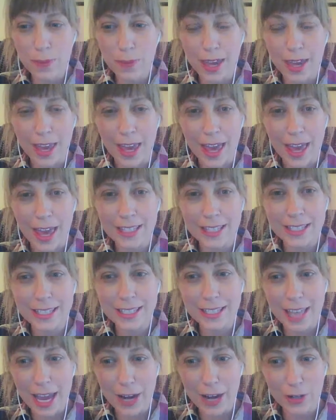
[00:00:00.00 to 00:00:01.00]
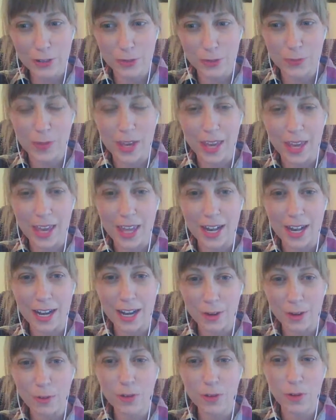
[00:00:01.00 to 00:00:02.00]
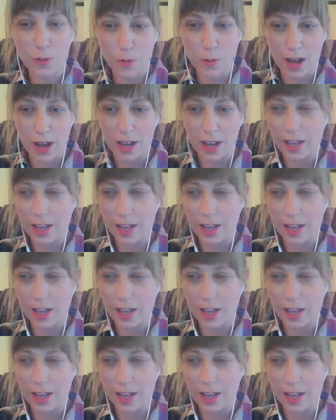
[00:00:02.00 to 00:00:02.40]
It scares me, and I don't know why.